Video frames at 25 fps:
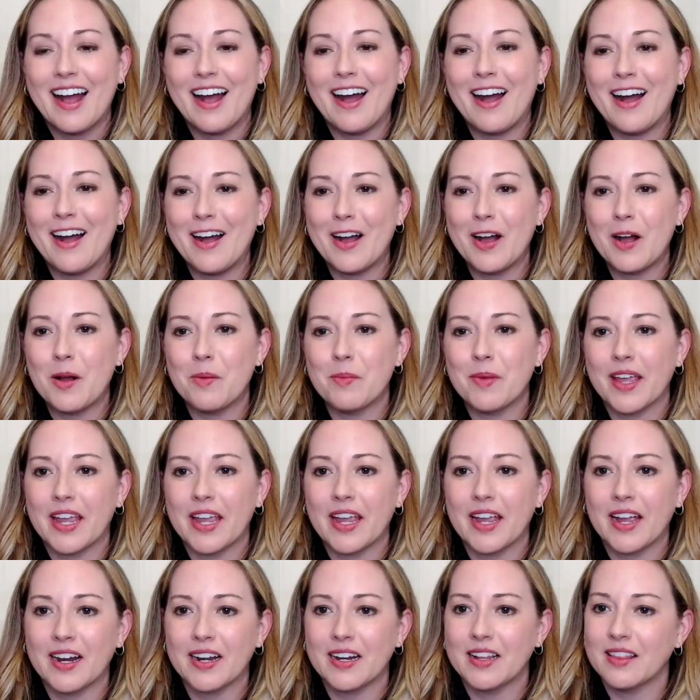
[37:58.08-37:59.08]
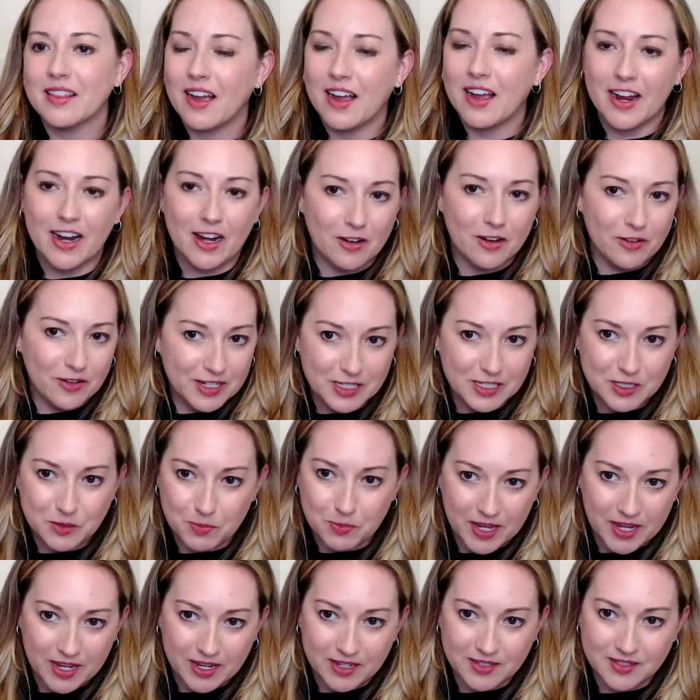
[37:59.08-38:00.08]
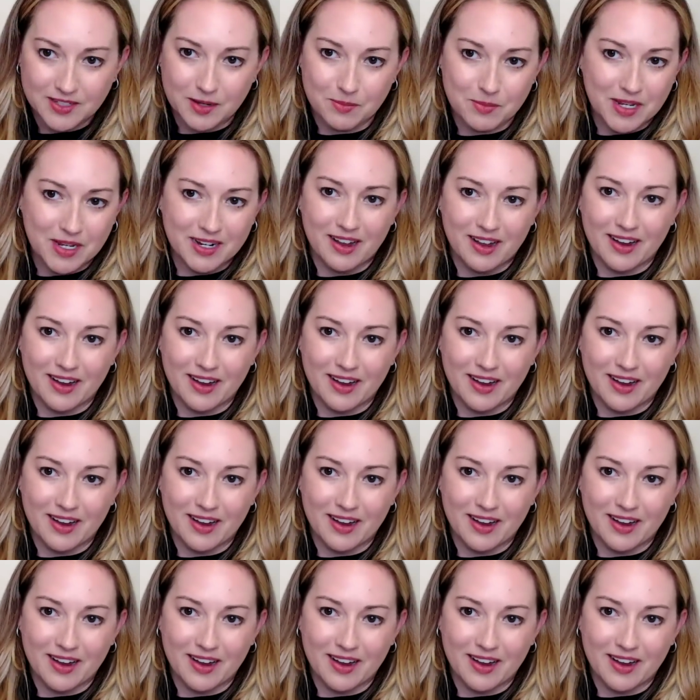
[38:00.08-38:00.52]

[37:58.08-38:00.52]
and in the hiring space. I mean,